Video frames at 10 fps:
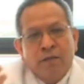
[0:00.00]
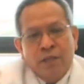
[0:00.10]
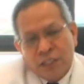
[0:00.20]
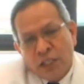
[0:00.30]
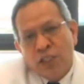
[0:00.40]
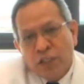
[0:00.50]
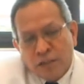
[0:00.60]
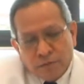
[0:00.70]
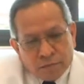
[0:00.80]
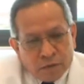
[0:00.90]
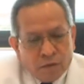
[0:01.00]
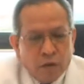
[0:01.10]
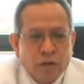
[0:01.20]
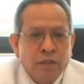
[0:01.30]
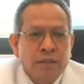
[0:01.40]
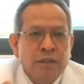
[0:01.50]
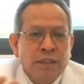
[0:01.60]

fixation, of course,